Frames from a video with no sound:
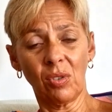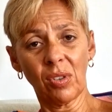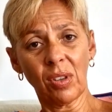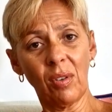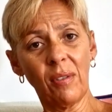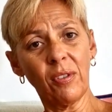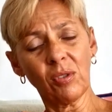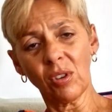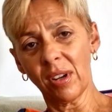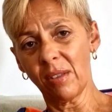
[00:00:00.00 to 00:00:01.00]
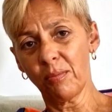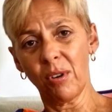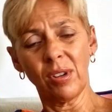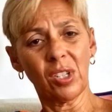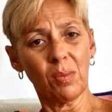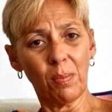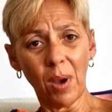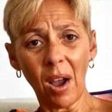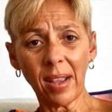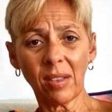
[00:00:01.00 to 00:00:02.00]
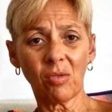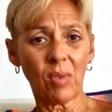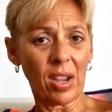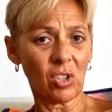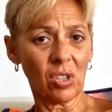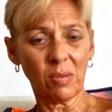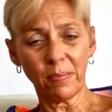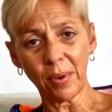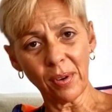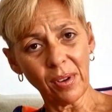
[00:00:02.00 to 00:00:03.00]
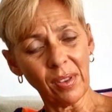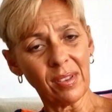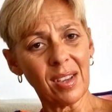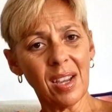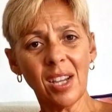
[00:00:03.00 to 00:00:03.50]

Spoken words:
So if your dog is prone to bites, rashes, burns,